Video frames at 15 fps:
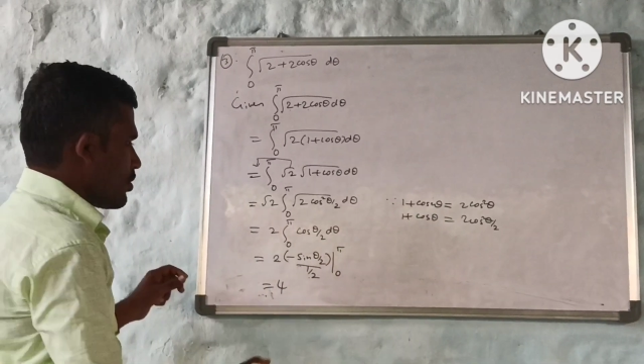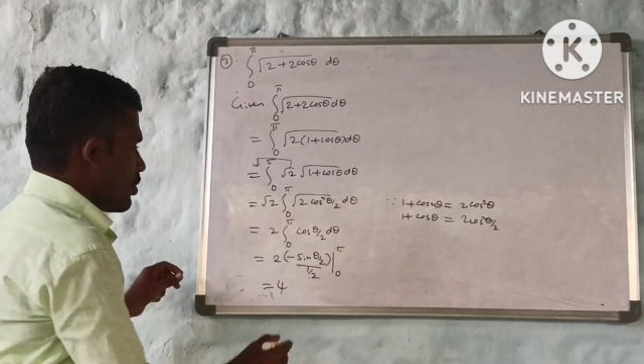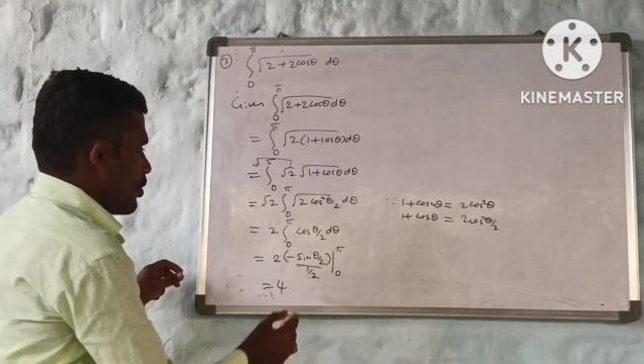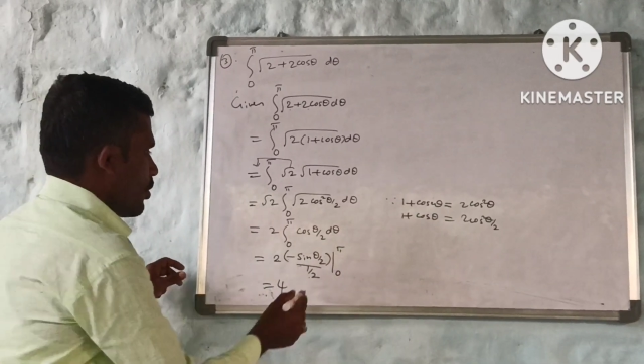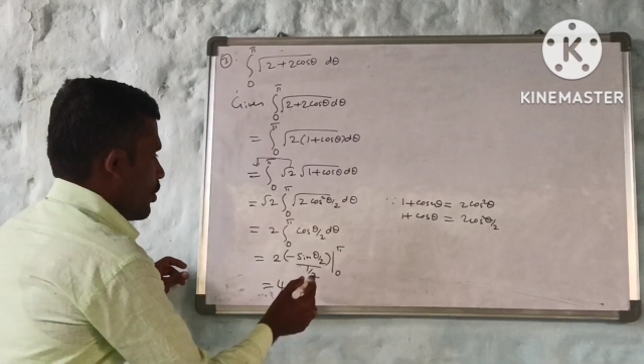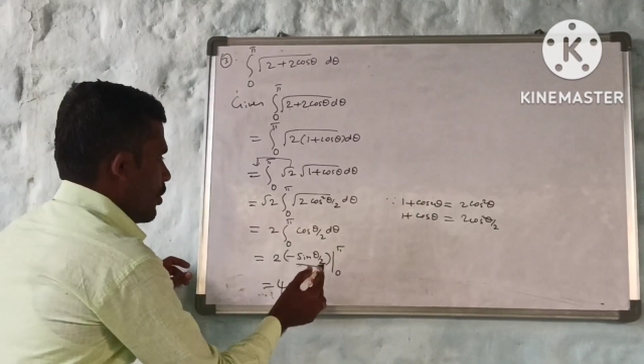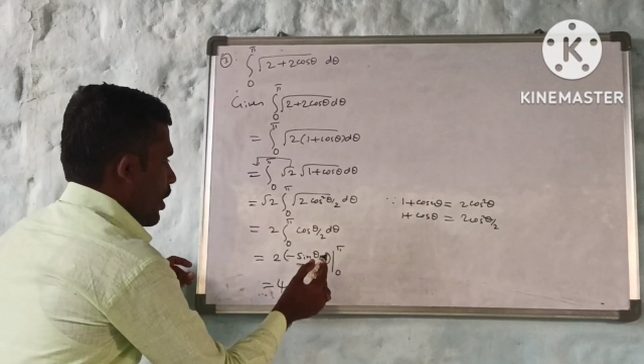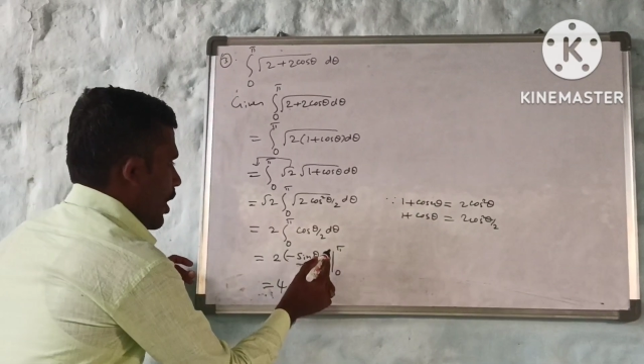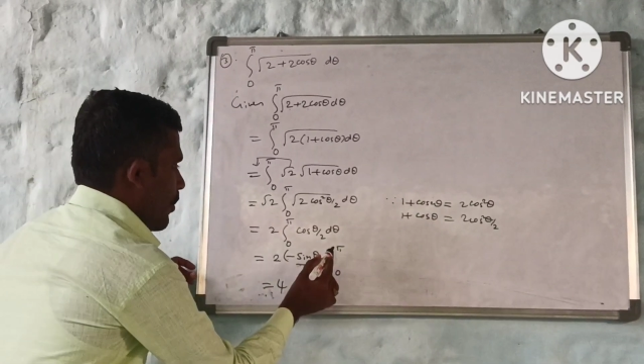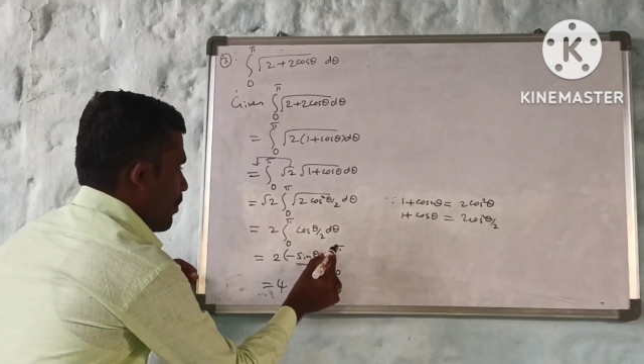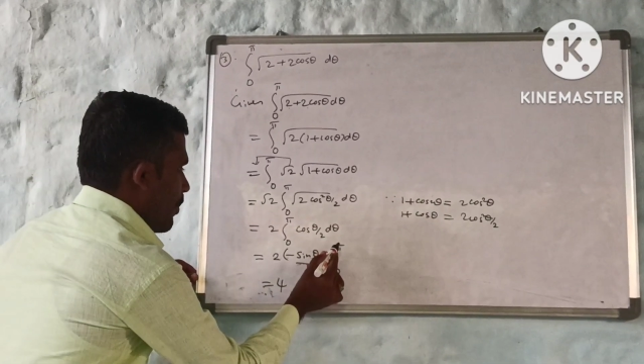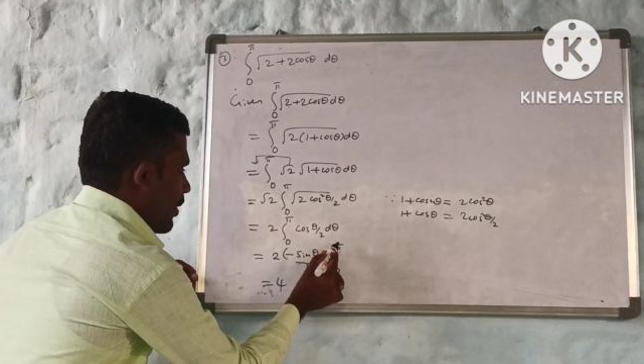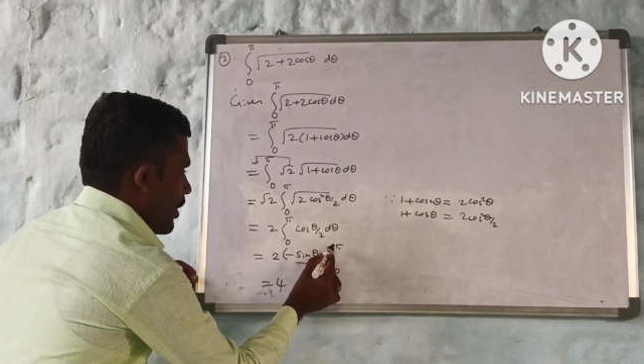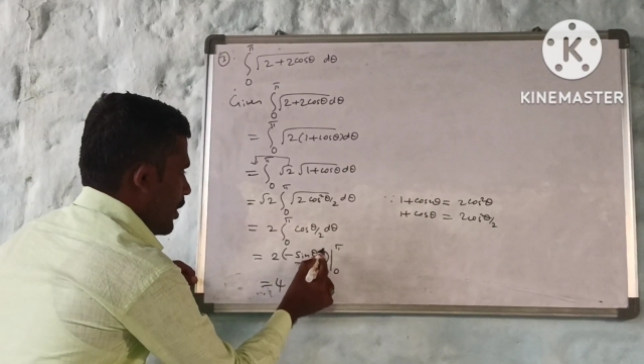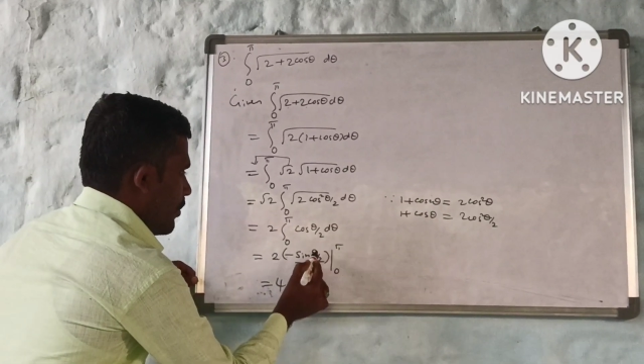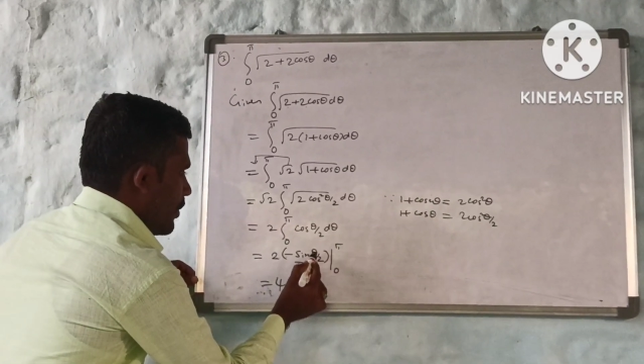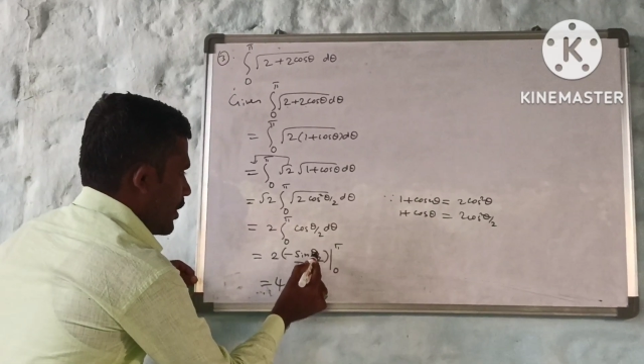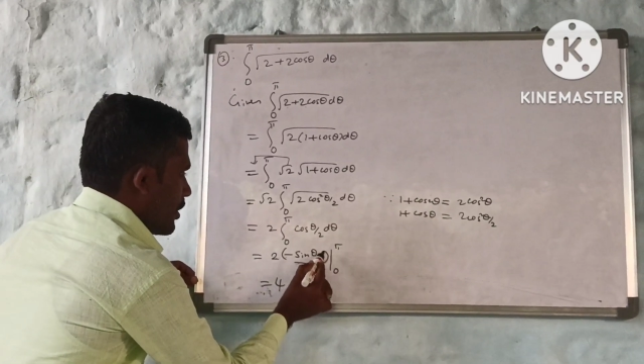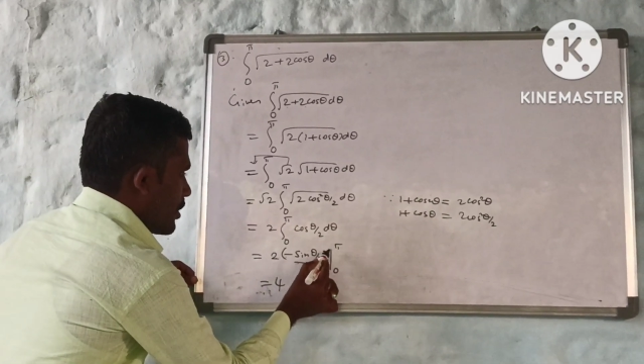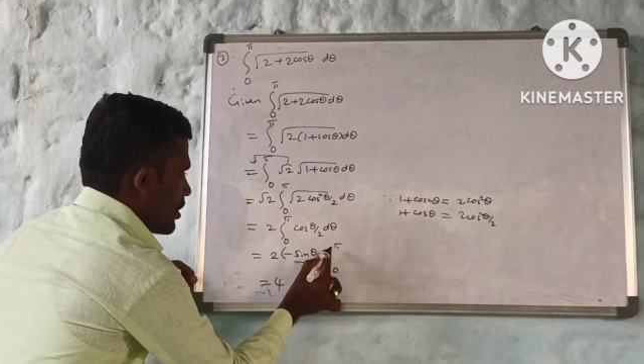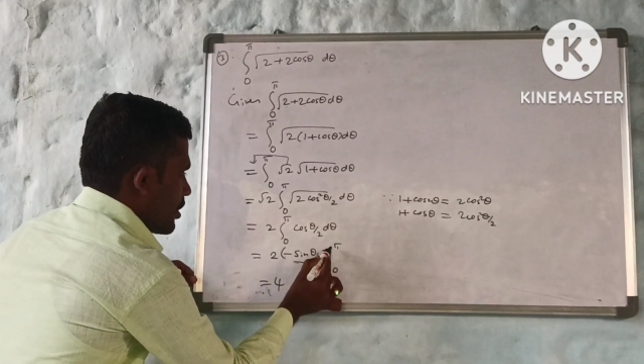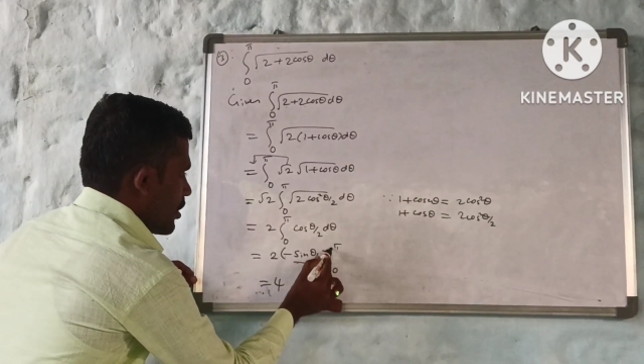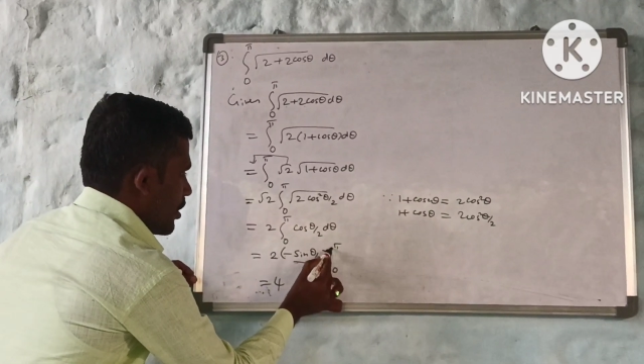So upper limit